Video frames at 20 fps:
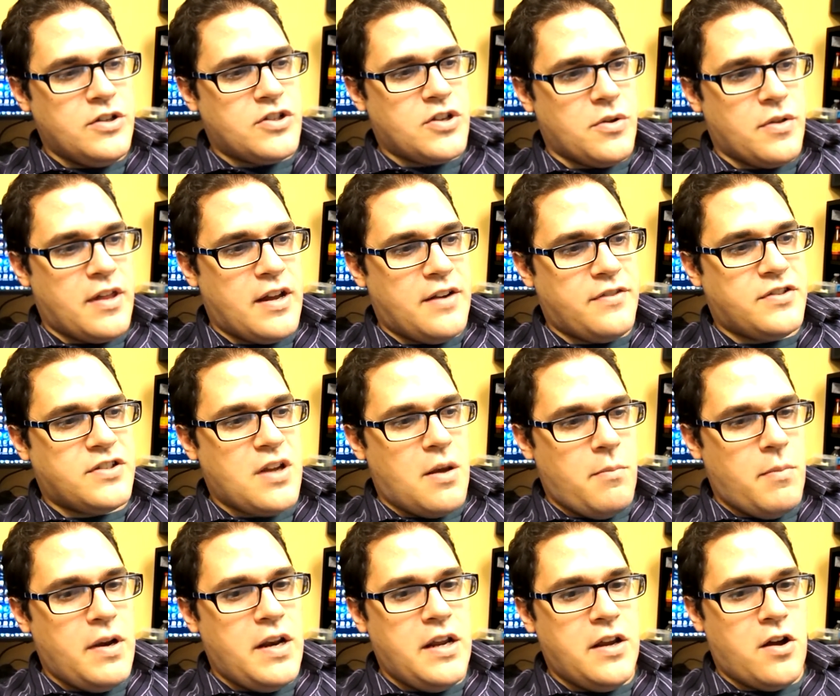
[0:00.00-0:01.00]
so that if
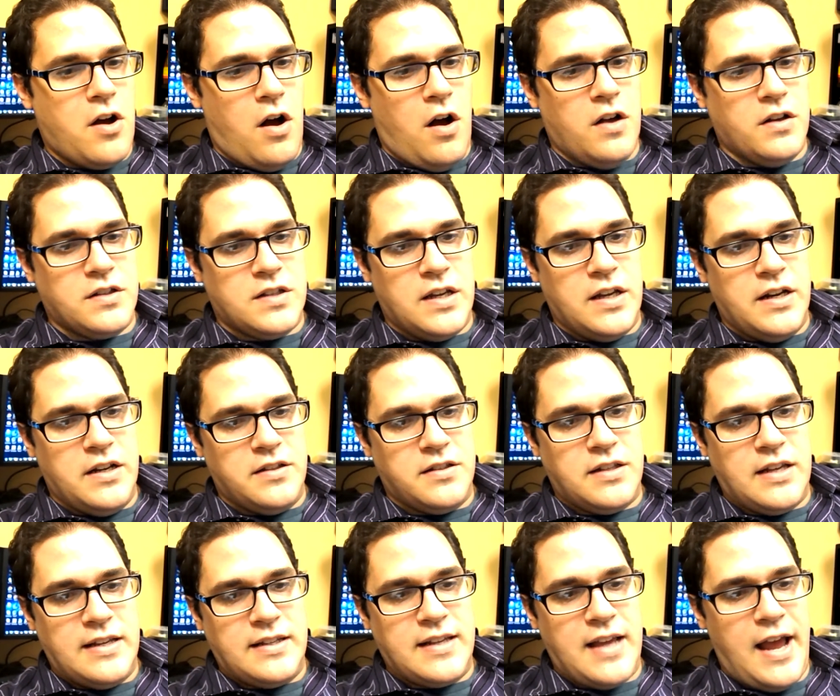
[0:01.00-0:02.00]
somebody calls in and
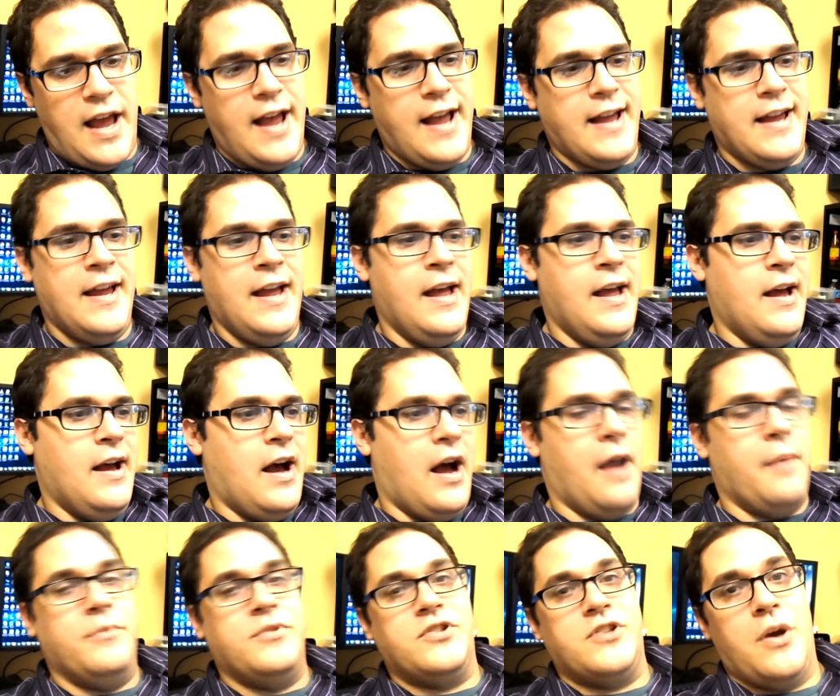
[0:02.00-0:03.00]
says, hey,
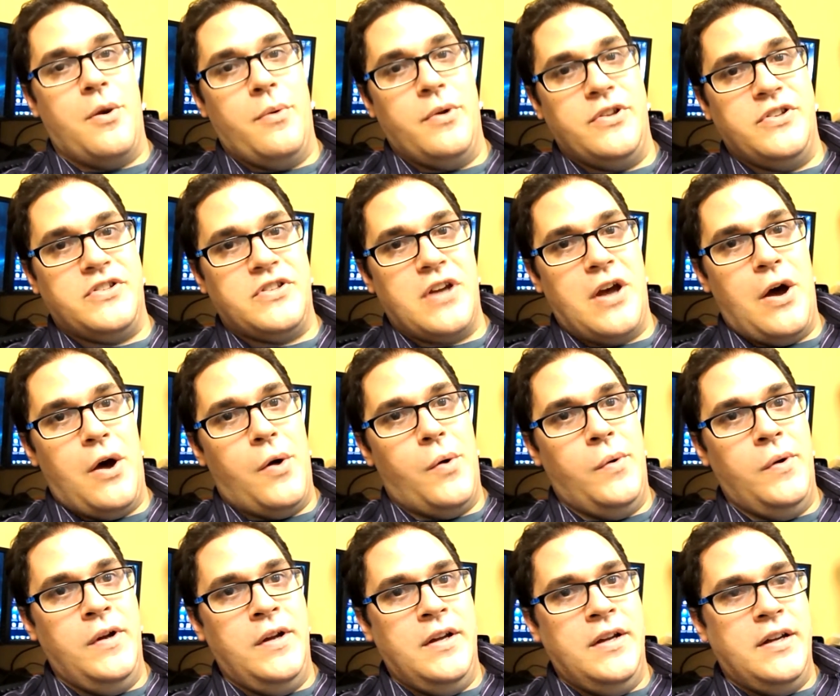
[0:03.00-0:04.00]
I'm
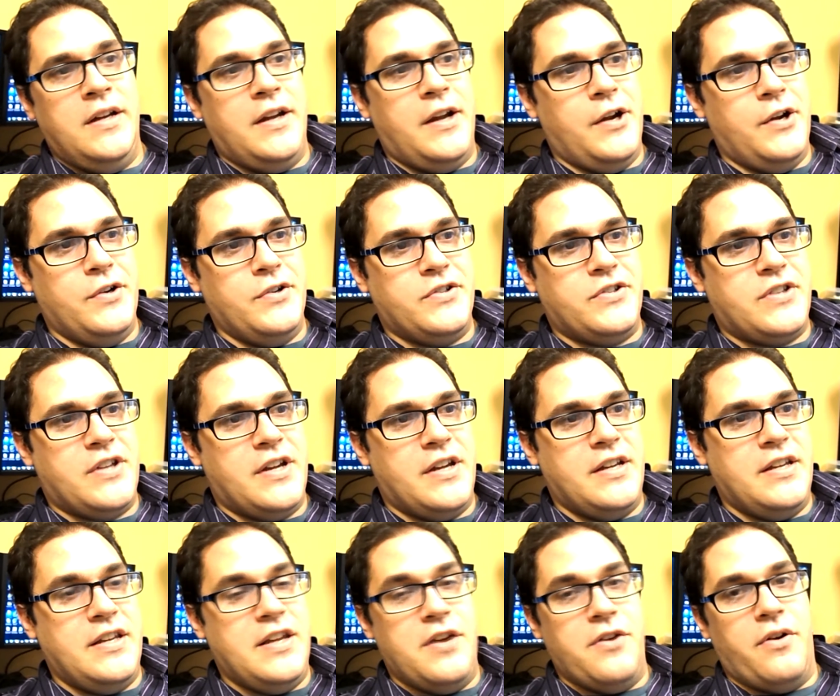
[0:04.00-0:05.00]
so-and-so, here's
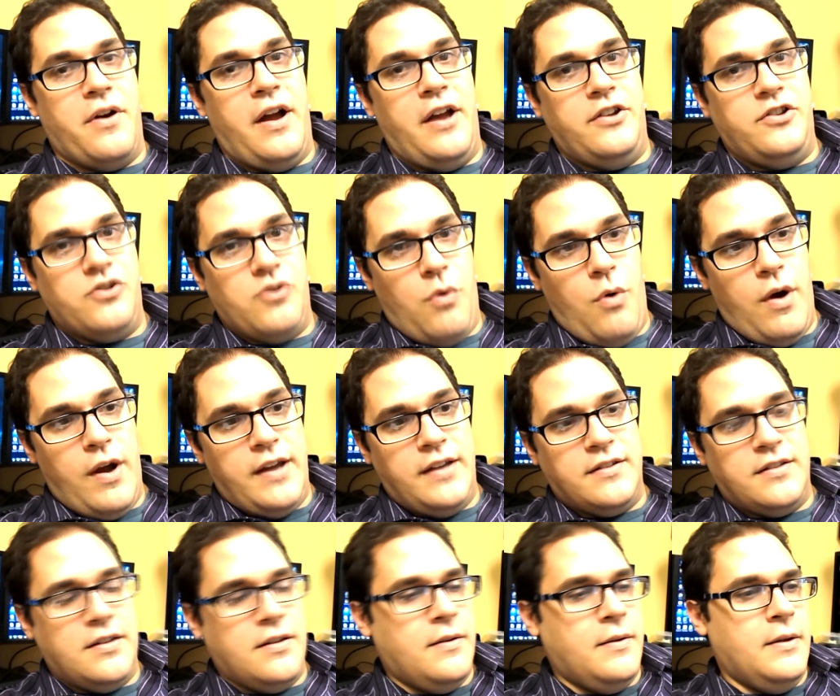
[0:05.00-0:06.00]
the year I
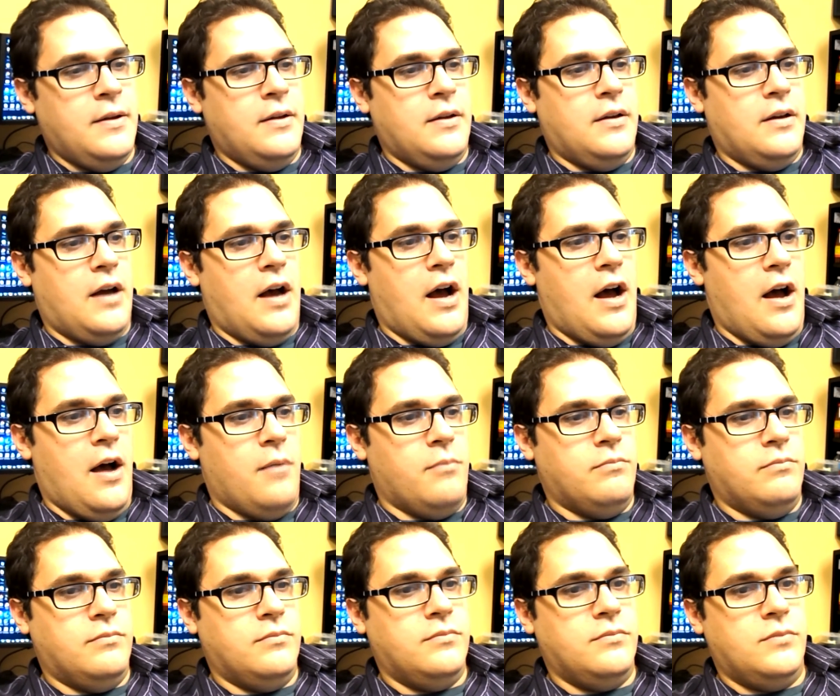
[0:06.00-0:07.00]
joined,
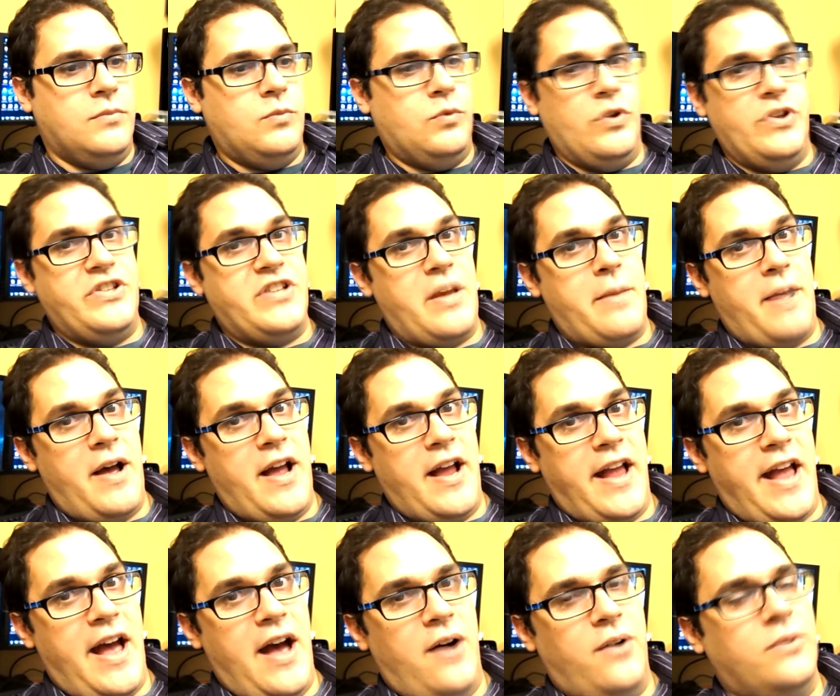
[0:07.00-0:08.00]
reset my
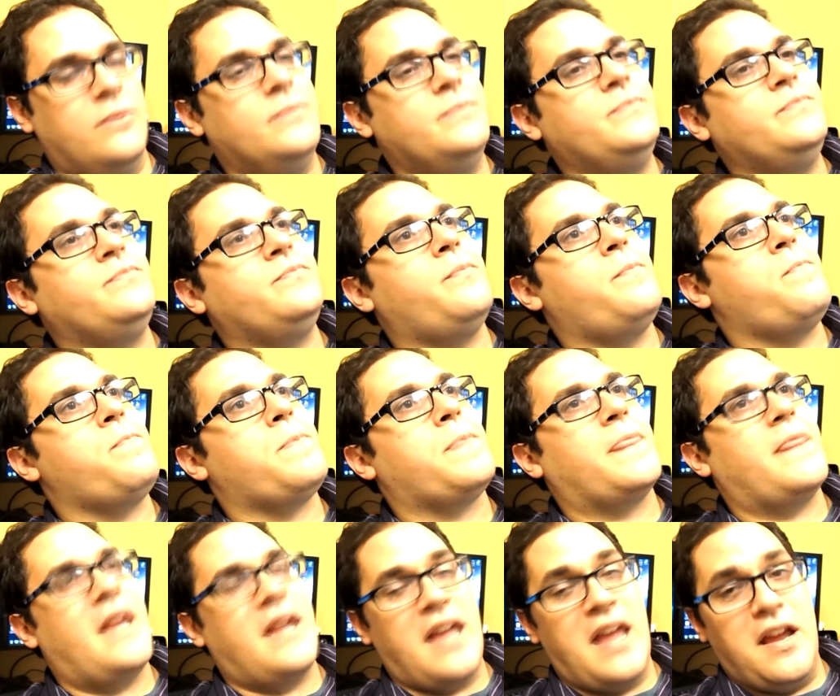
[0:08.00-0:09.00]
account,
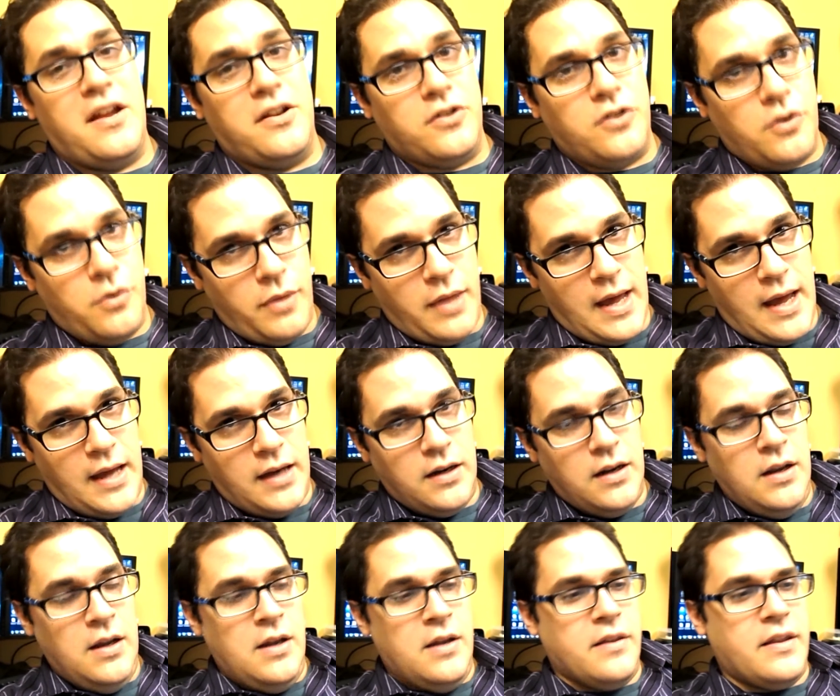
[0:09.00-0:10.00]
they can't do that.
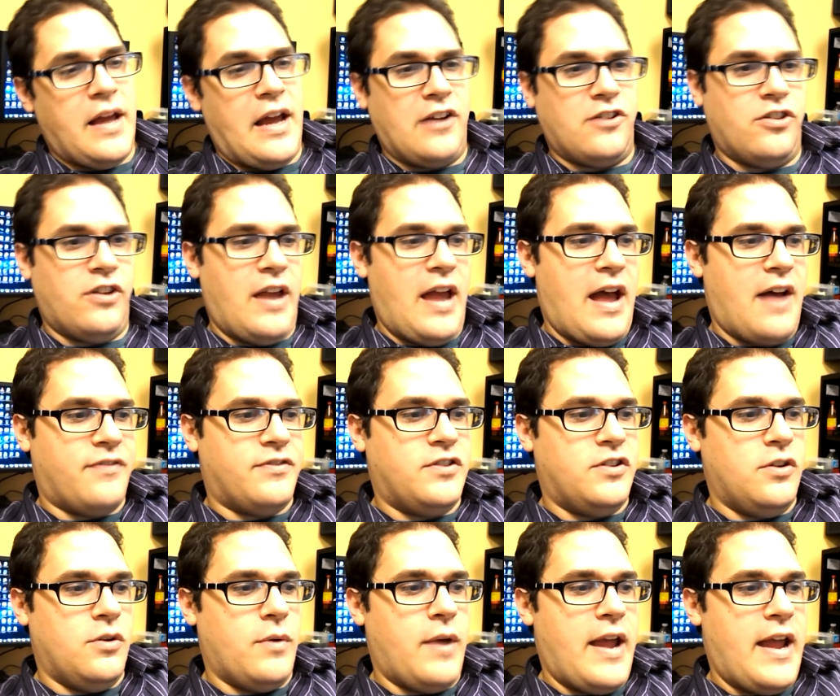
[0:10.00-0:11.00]
They actually have
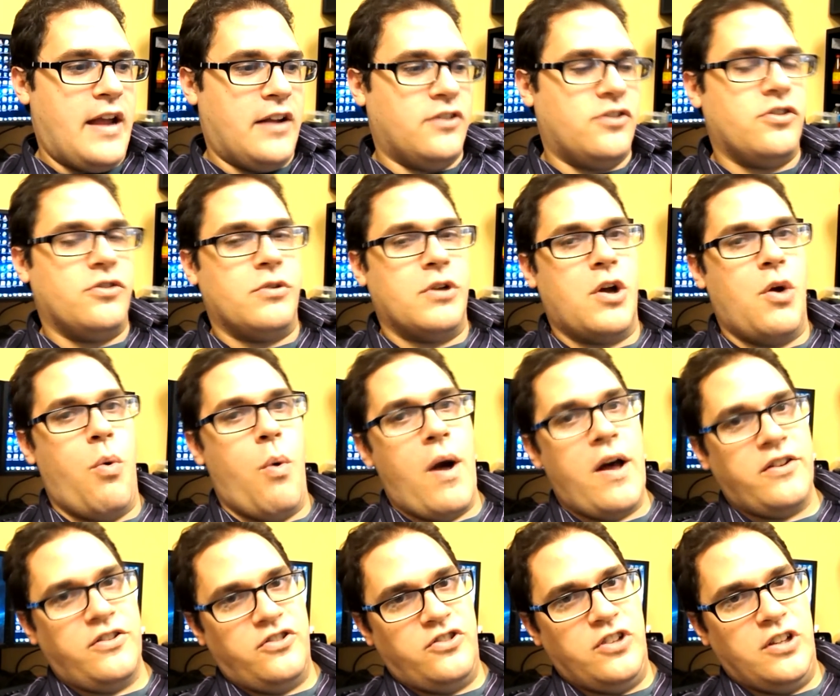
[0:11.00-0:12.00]
to answer a
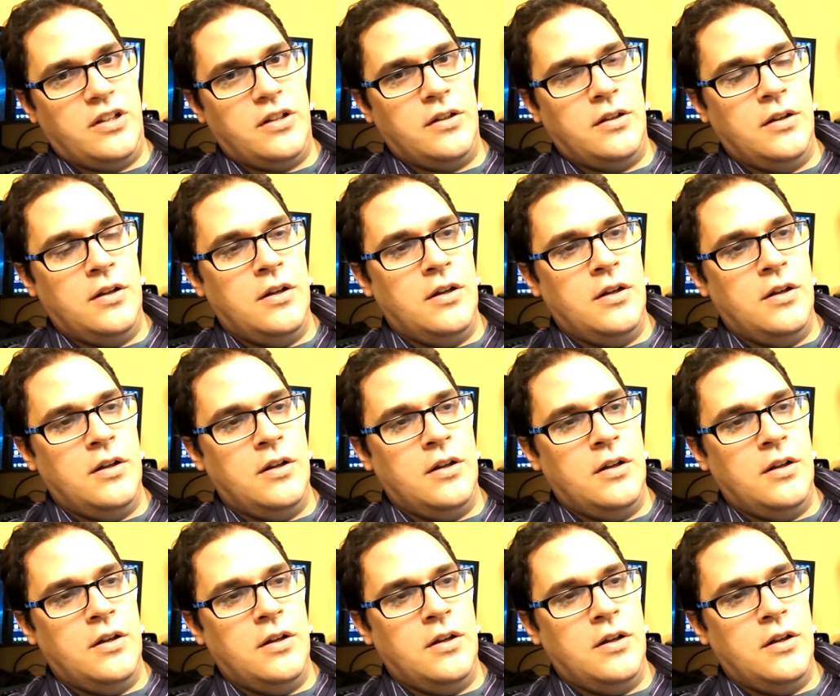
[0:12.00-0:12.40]
question